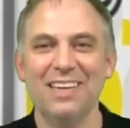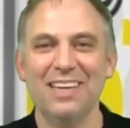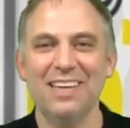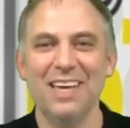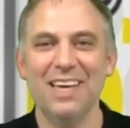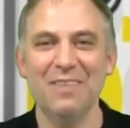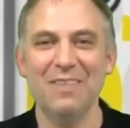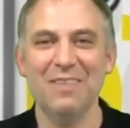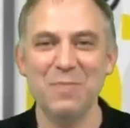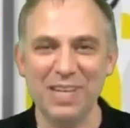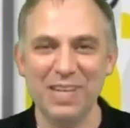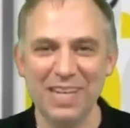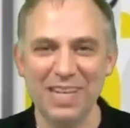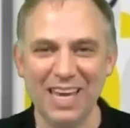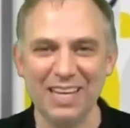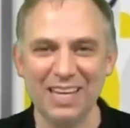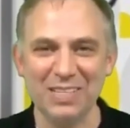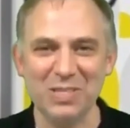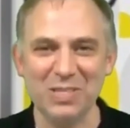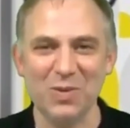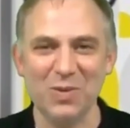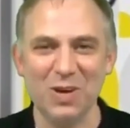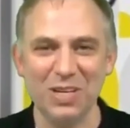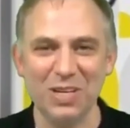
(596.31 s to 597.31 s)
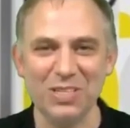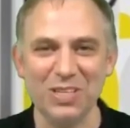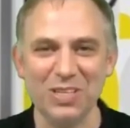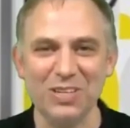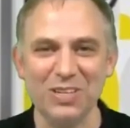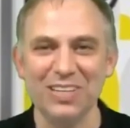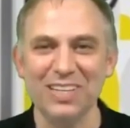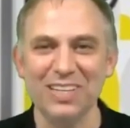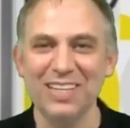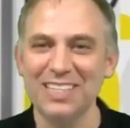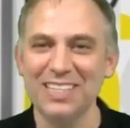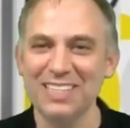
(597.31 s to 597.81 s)
of the Manhattan Squash Show.
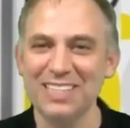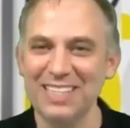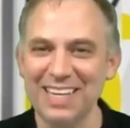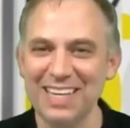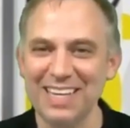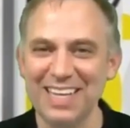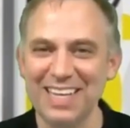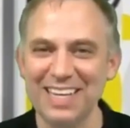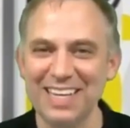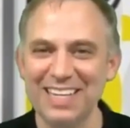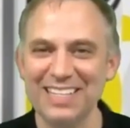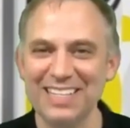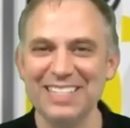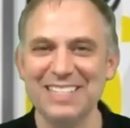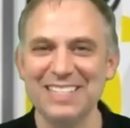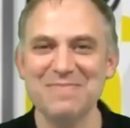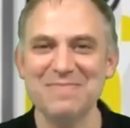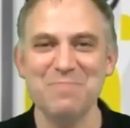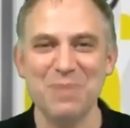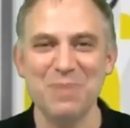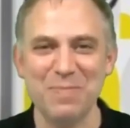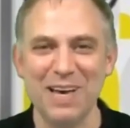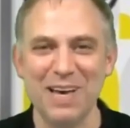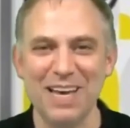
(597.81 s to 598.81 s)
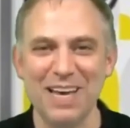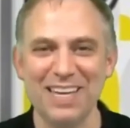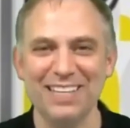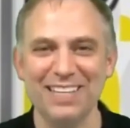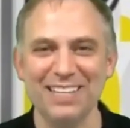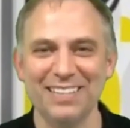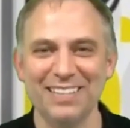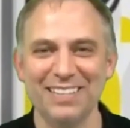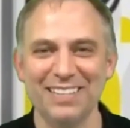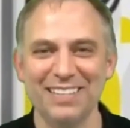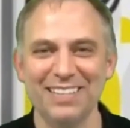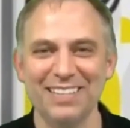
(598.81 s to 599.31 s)
See you then.
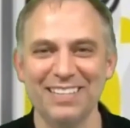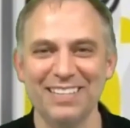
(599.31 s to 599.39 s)
Bye-bye.